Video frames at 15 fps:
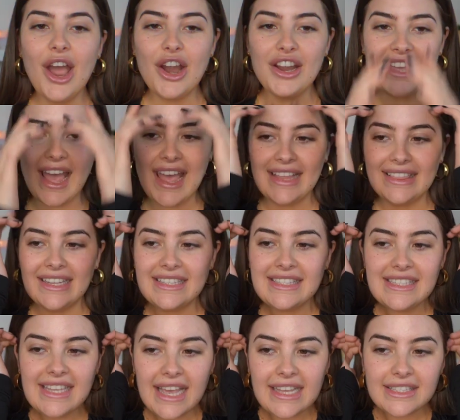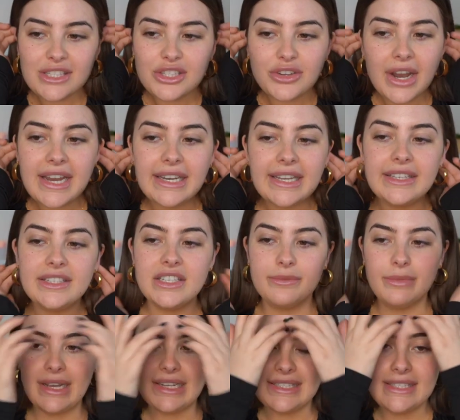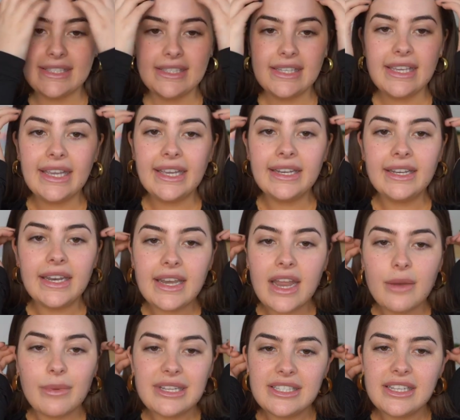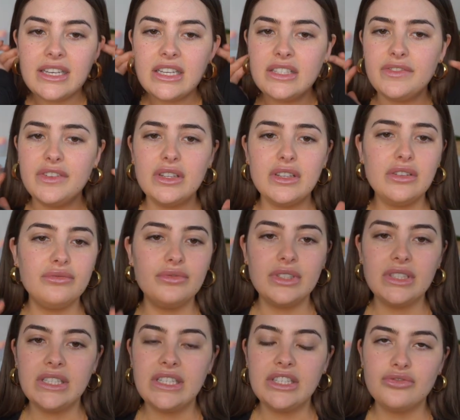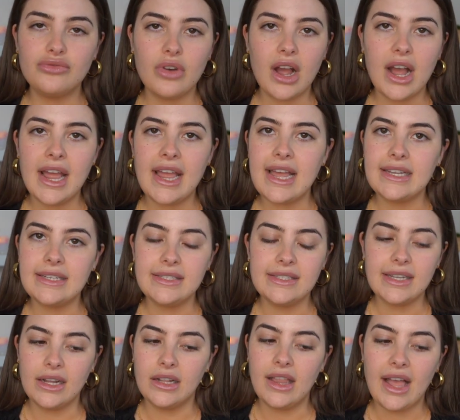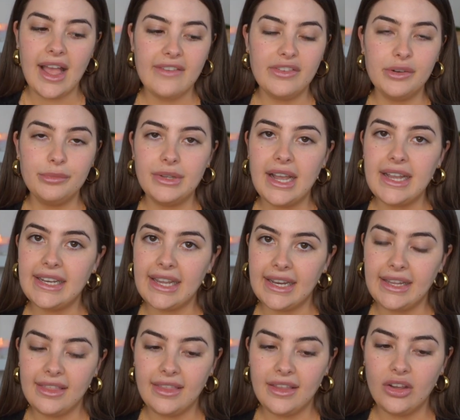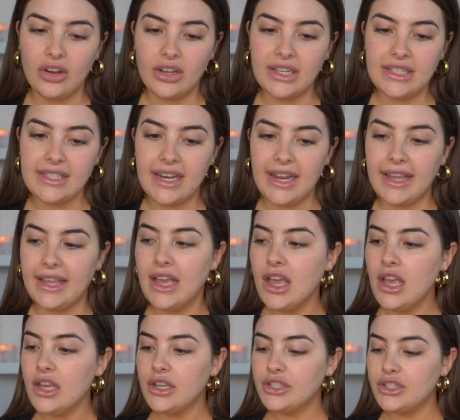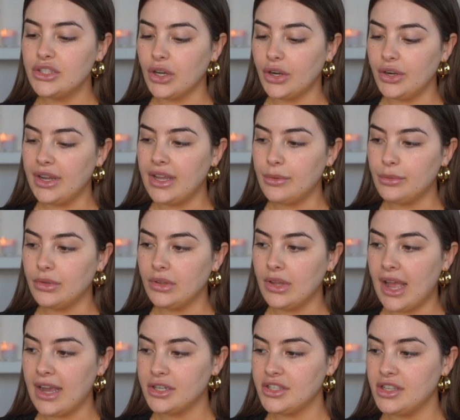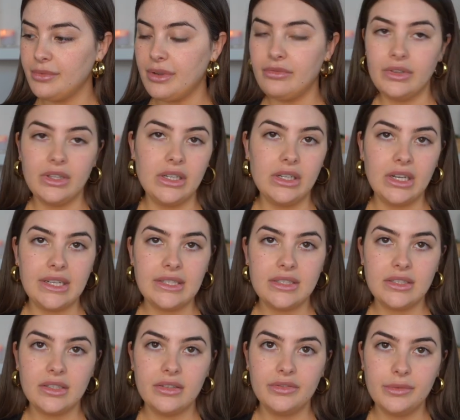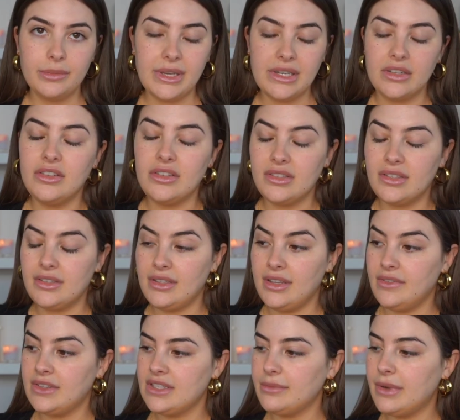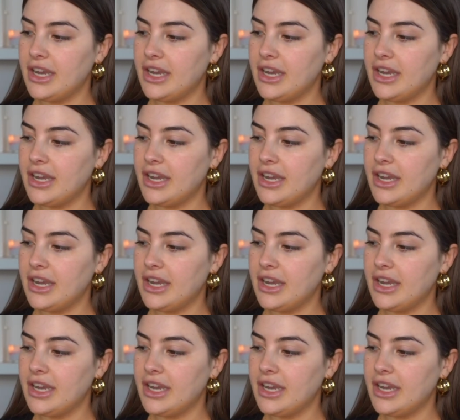Okay, let's get straight into my skin. Now my skin is feeling really dry and dull. I haven't applied anything on it today, so it will actually be really nice for me to just give it some